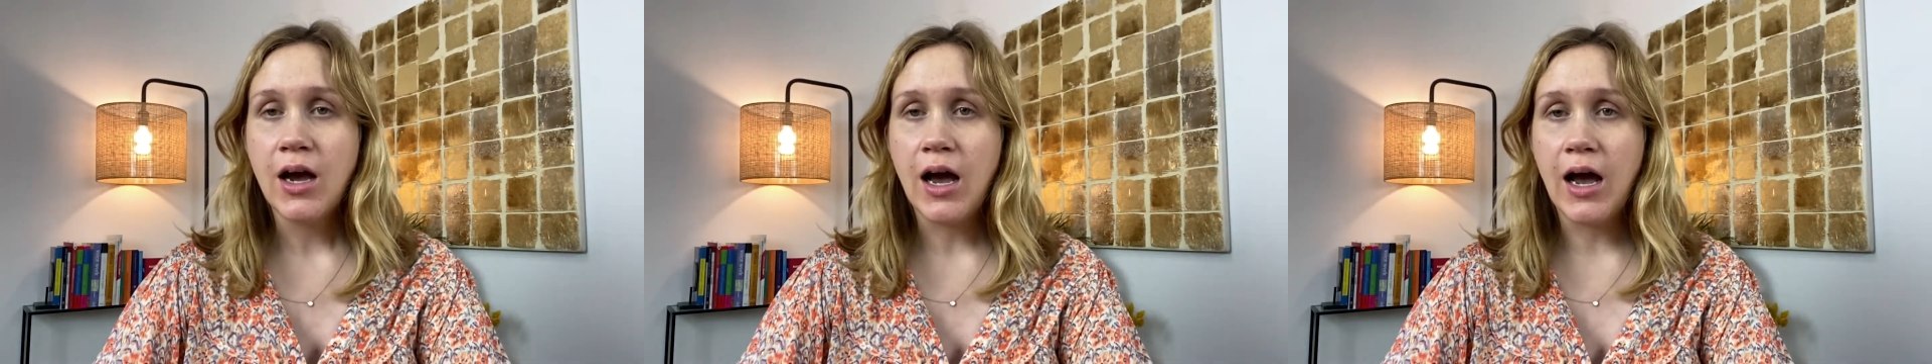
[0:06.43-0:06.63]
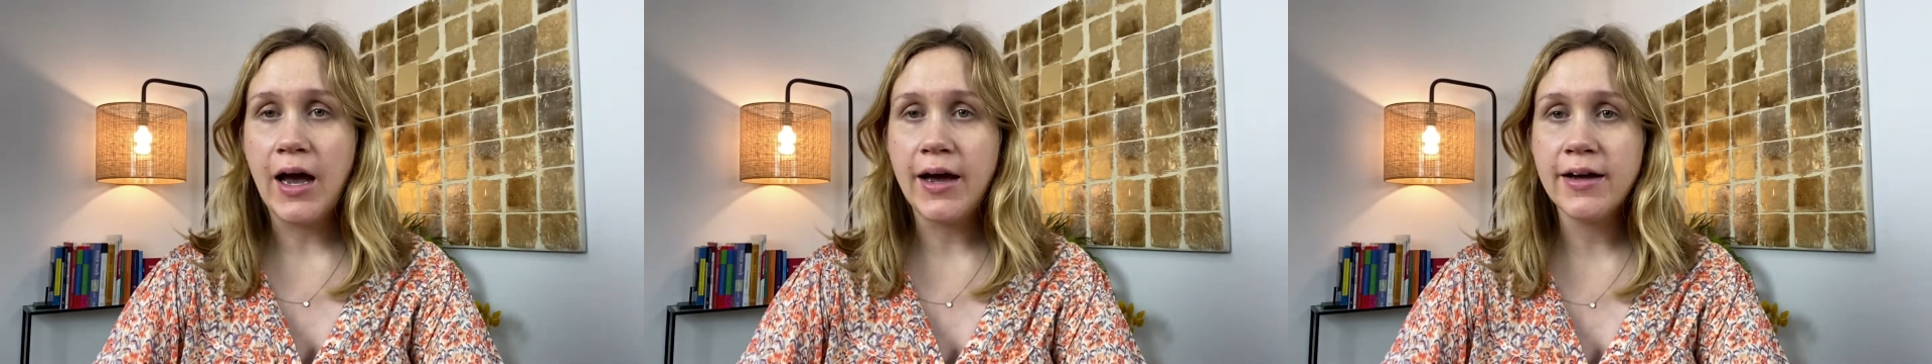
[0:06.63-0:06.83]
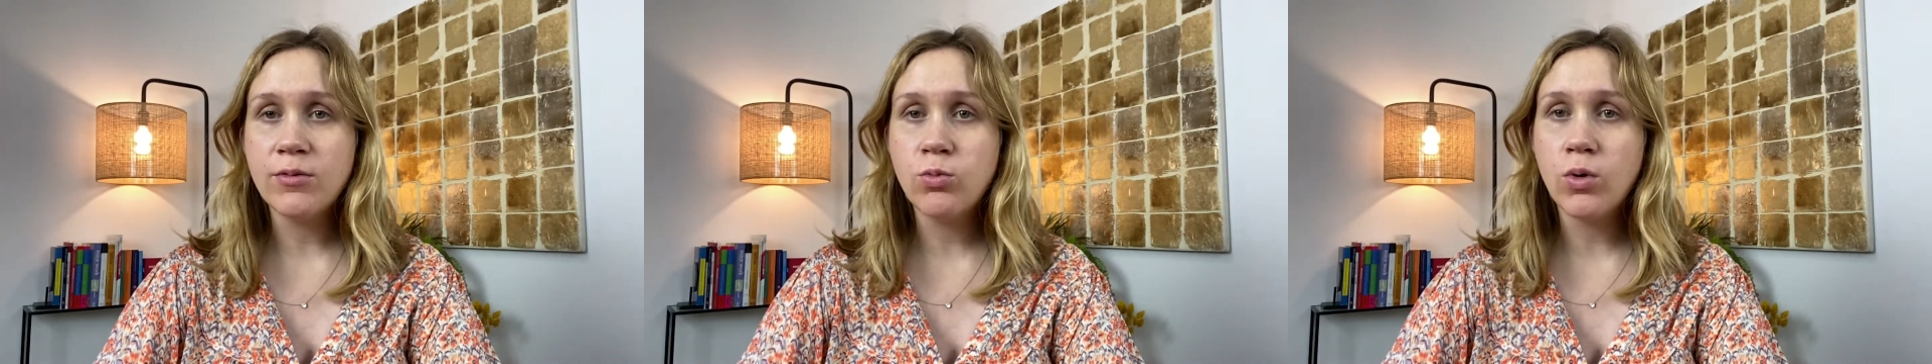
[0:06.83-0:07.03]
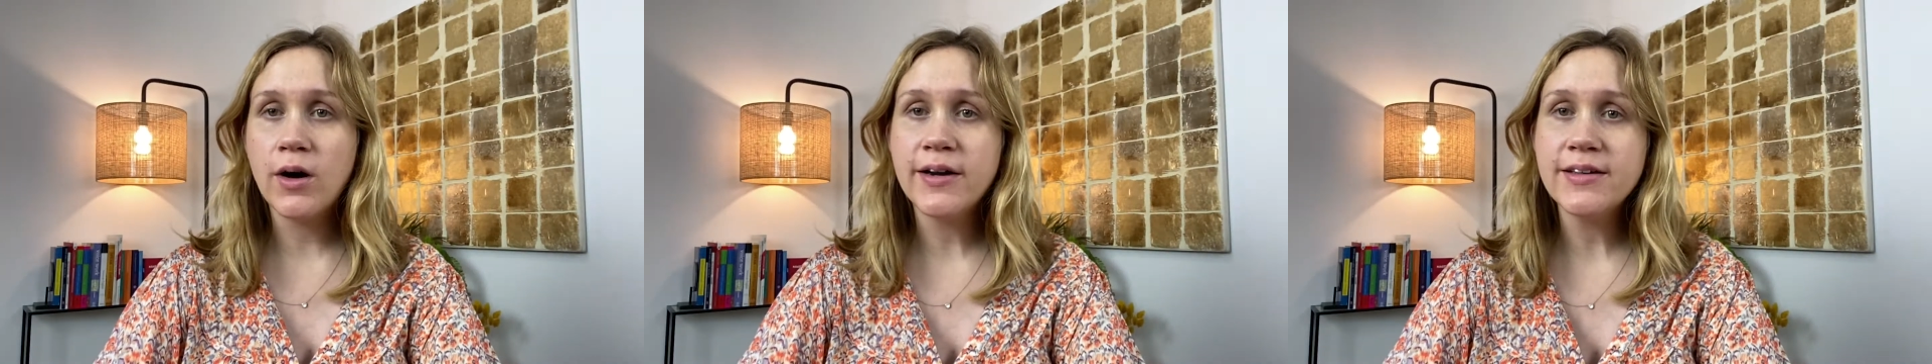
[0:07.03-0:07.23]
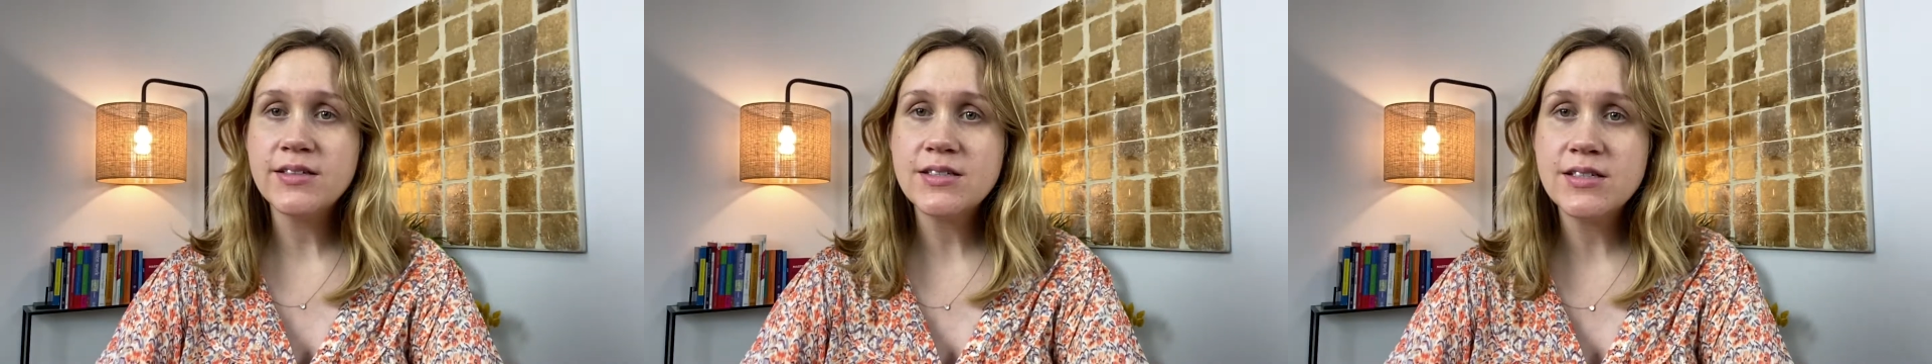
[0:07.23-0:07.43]
I
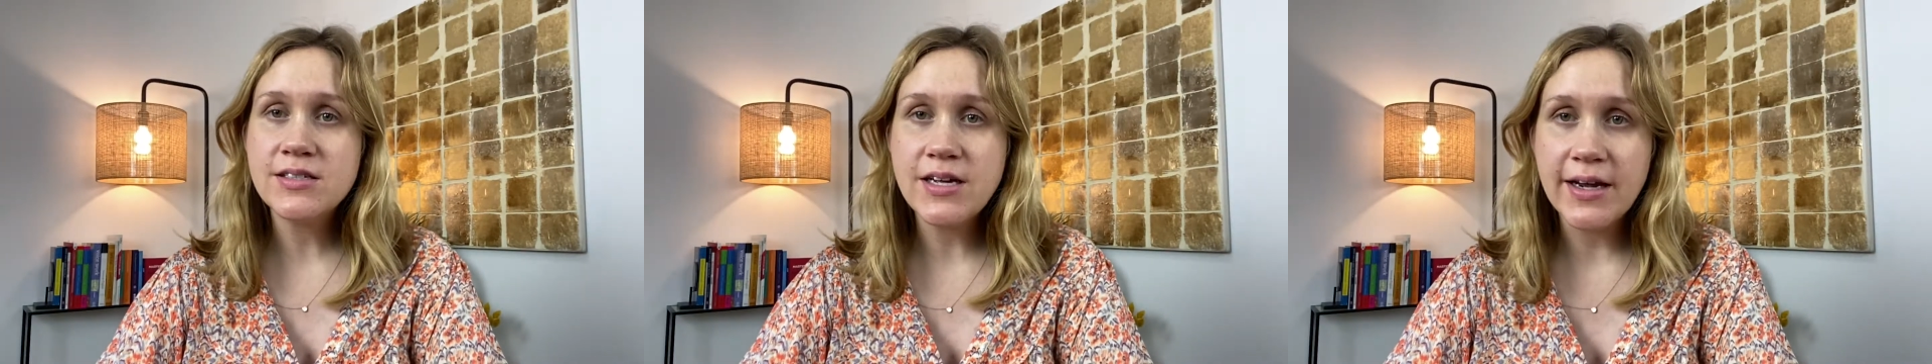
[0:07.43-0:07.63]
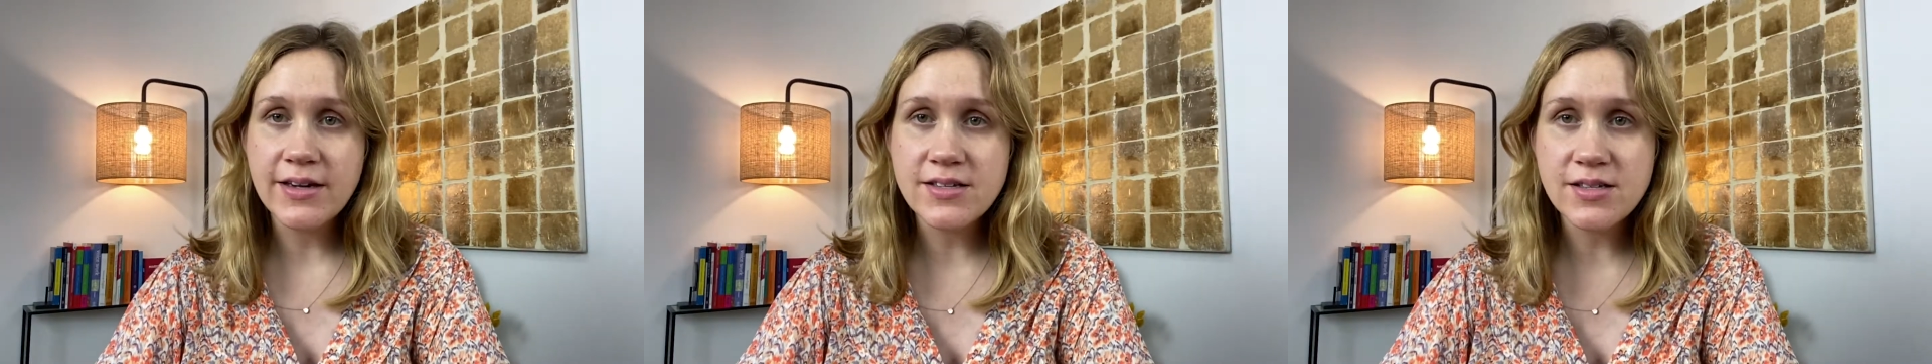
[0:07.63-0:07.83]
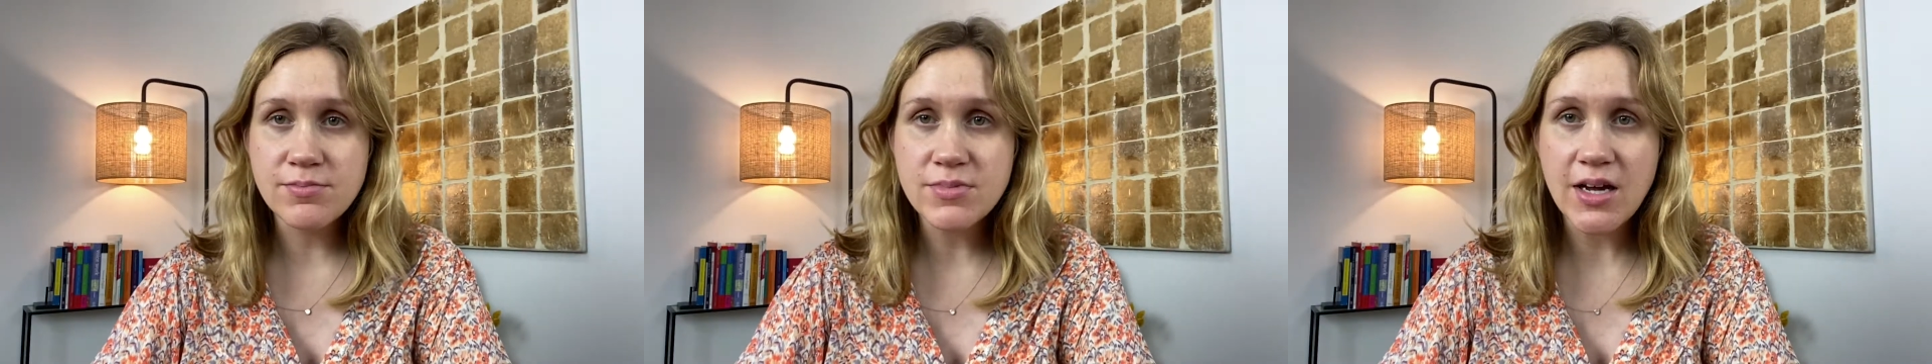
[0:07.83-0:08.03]
wanted to take some